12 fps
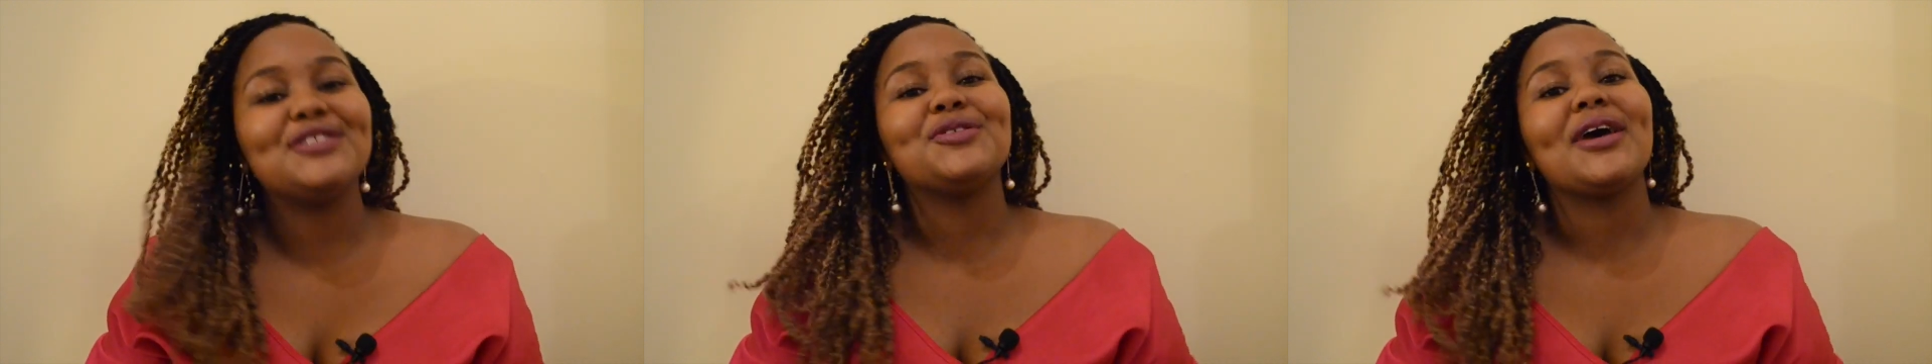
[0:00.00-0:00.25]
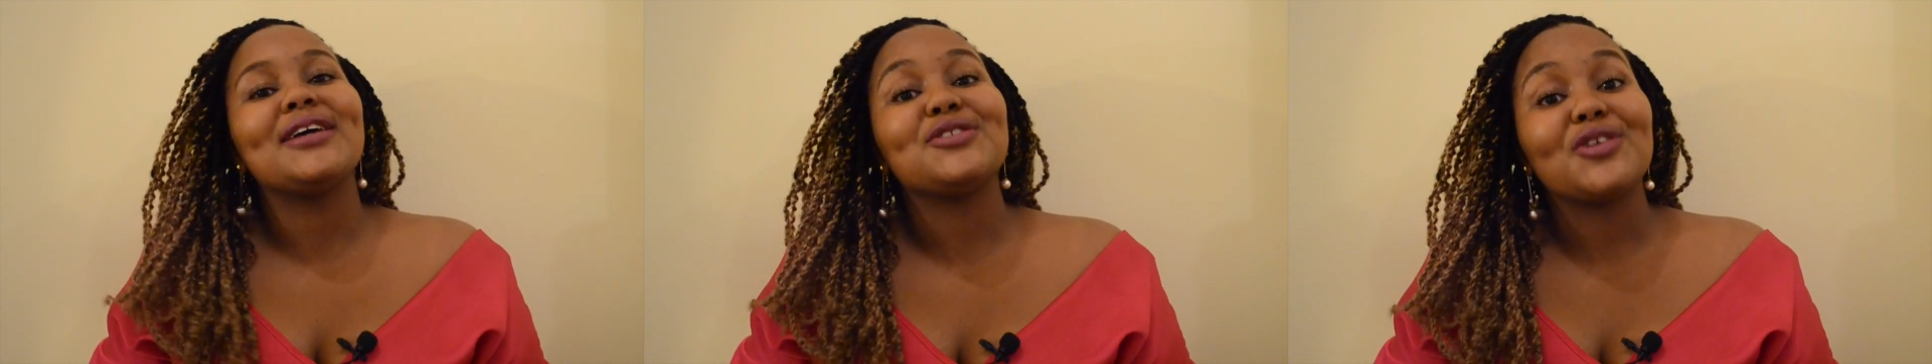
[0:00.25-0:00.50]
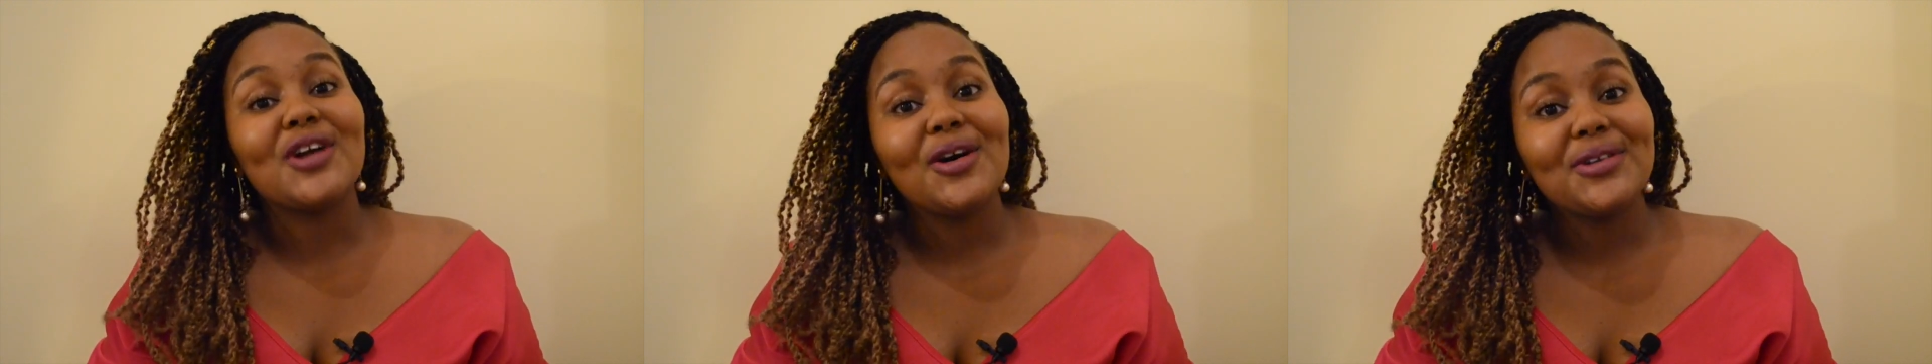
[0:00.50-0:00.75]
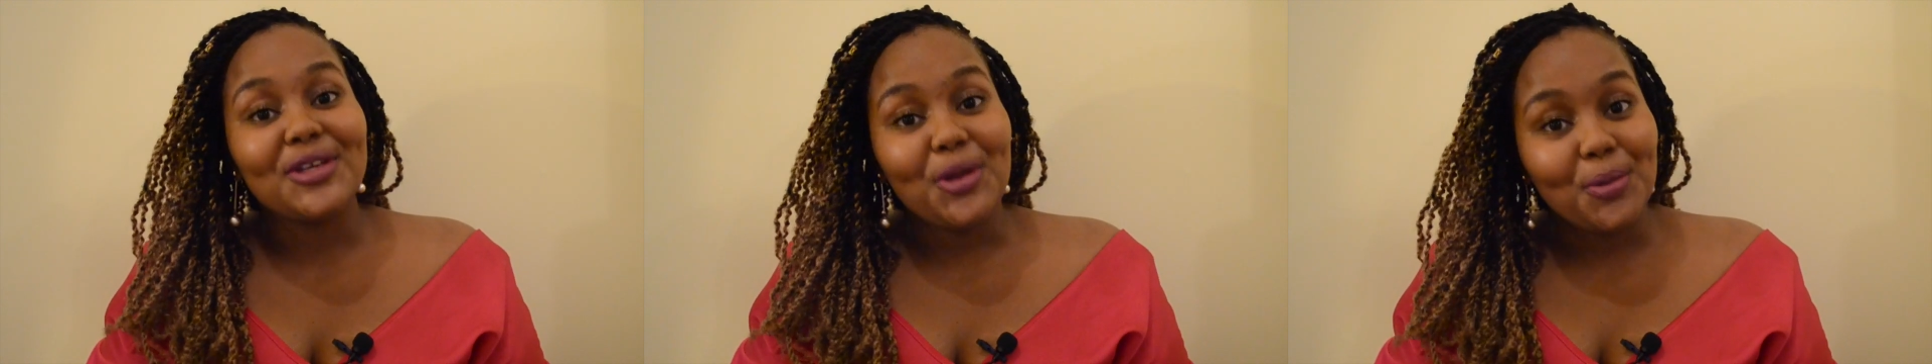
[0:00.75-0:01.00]
that your hair is
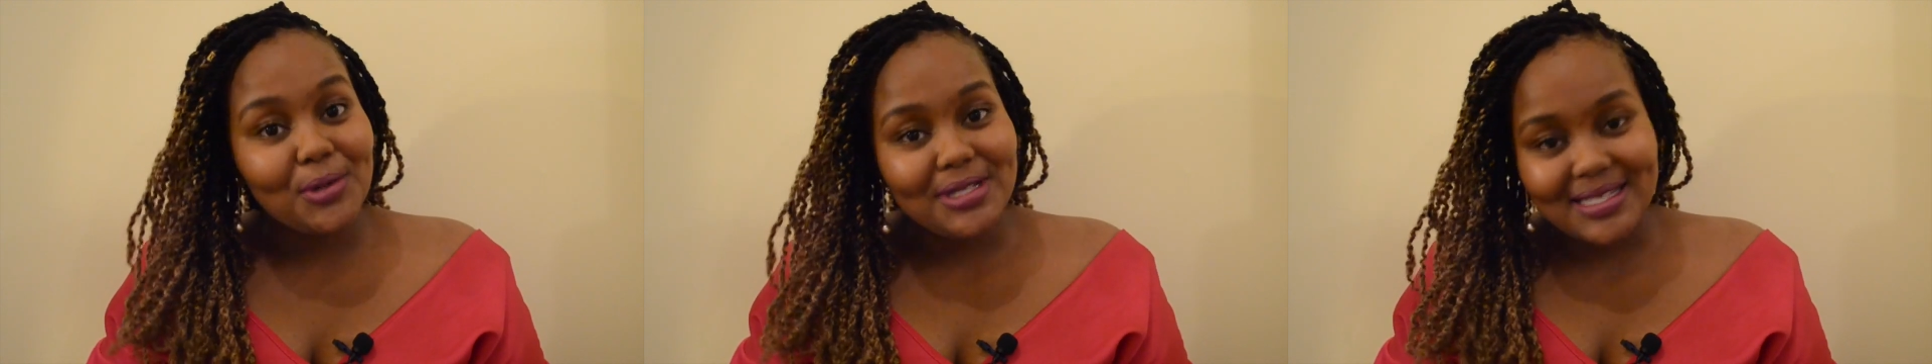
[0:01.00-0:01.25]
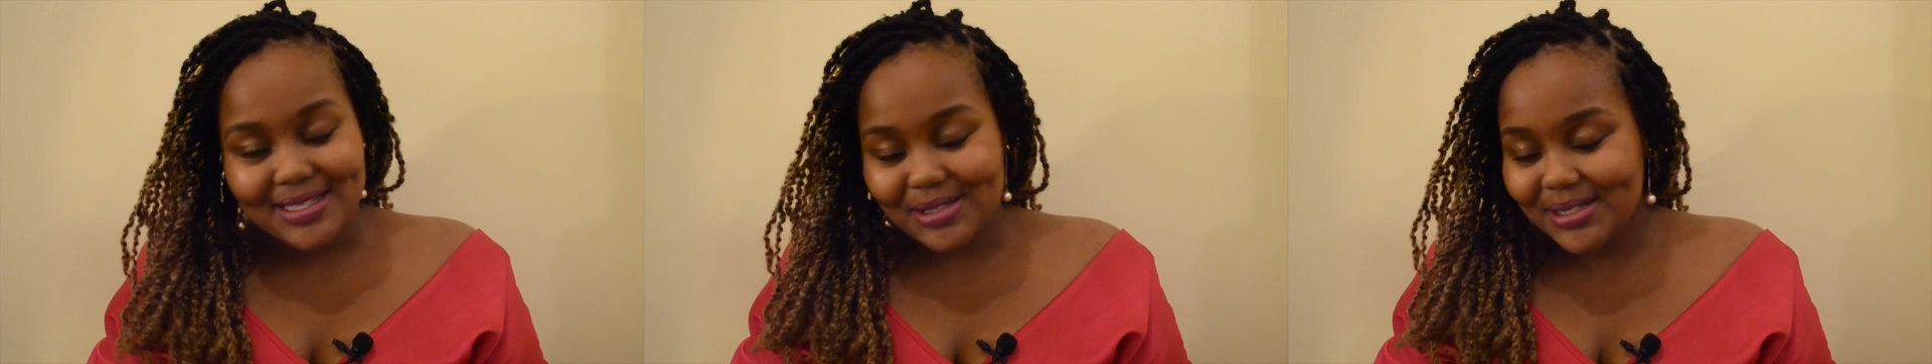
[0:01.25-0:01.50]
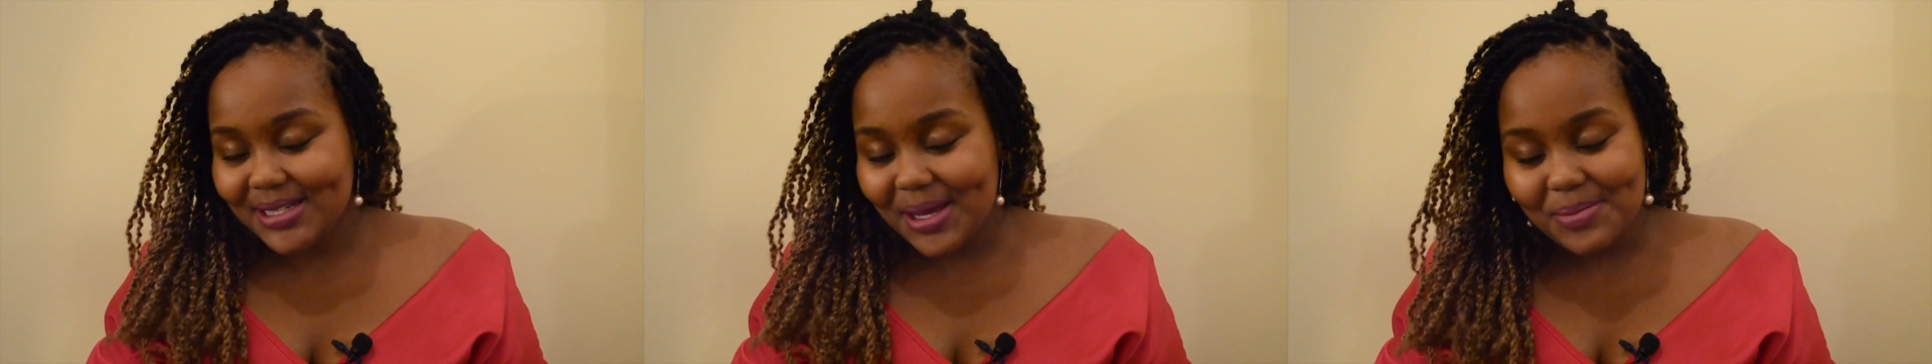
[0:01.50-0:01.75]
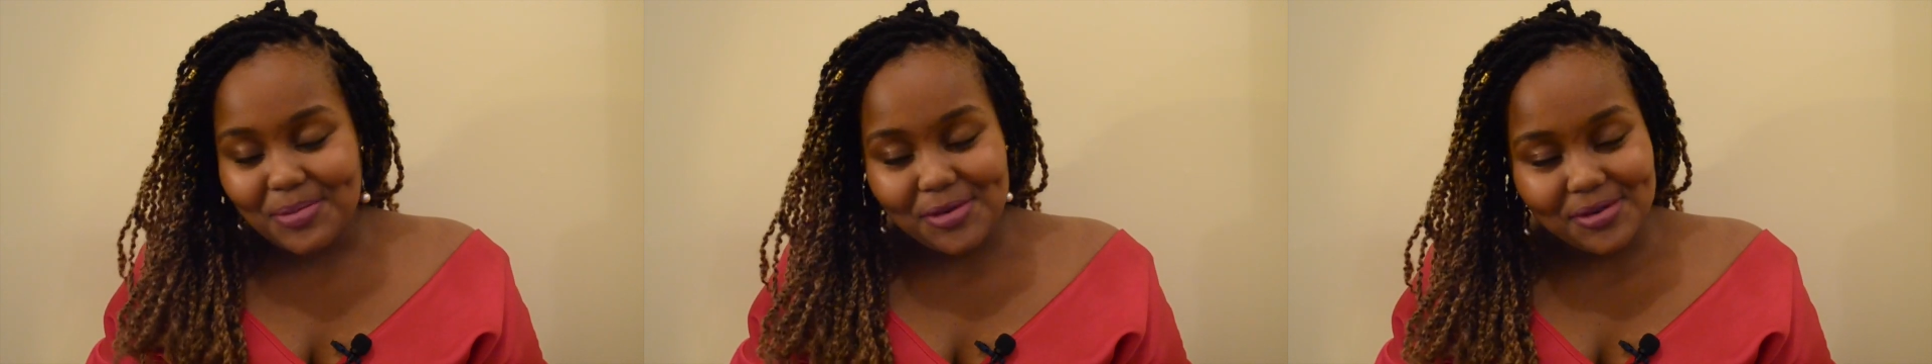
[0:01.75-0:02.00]
your crown and your body is
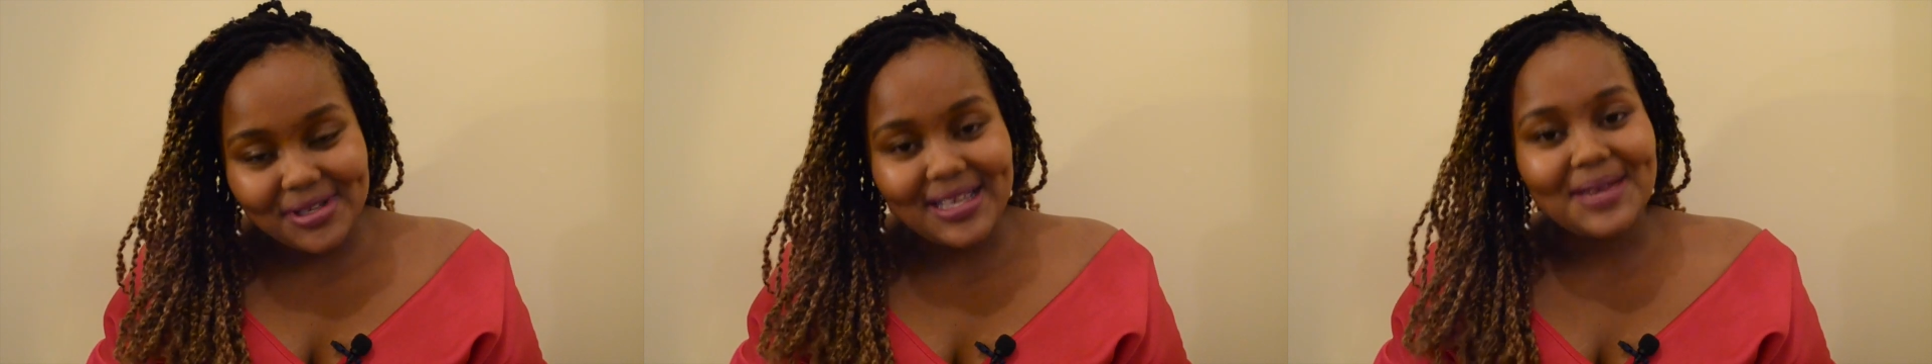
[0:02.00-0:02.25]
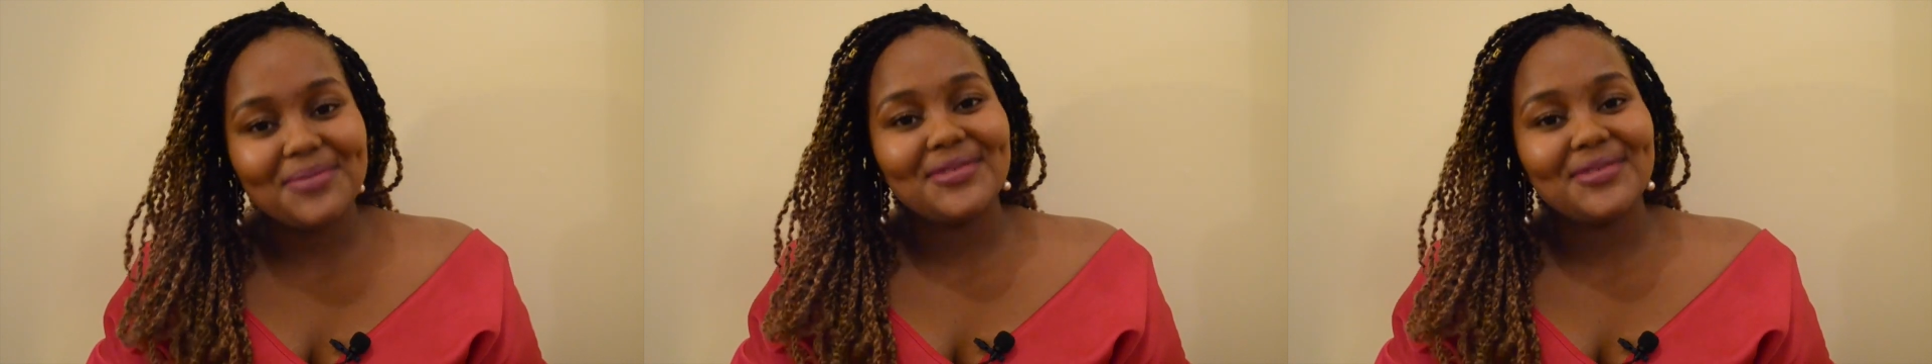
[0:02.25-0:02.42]
your temple.